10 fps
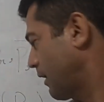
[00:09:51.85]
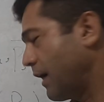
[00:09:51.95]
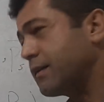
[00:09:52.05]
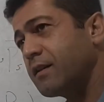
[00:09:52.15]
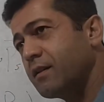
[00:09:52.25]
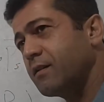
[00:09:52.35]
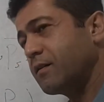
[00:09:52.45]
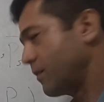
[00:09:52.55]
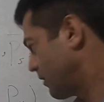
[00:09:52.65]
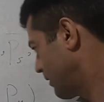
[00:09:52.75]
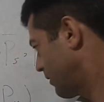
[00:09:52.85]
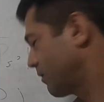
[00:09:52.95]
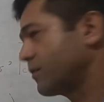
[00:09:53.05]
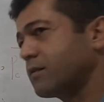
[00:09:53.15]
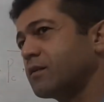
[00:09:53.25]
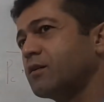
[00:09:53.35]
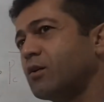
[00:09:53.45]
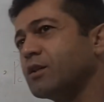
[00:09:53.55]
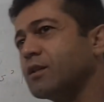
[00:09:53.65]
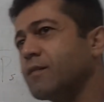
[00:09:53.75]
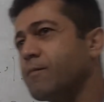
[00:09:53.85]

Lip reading: And okay.